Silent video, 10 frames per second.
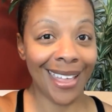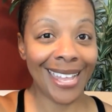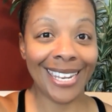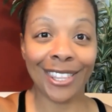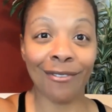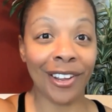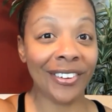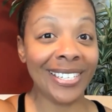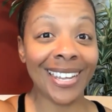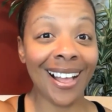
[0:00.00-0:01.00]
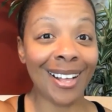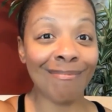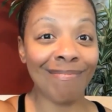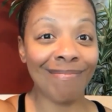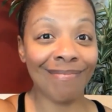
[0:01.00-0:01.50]
And then at the very
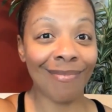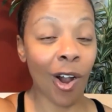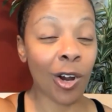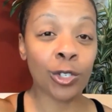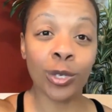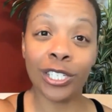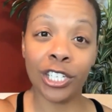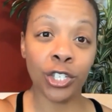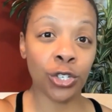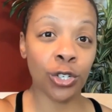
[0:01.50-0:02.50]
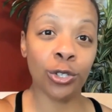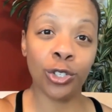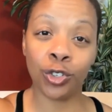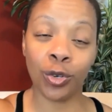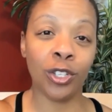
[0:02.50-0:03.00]
top, our
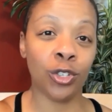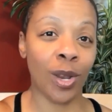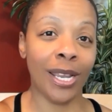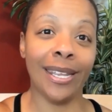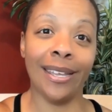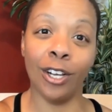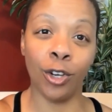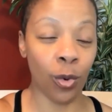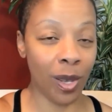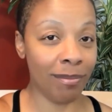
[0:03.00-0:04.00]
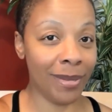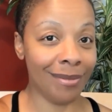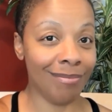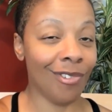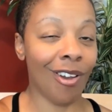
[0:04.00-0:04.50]
traditional strength training equipment,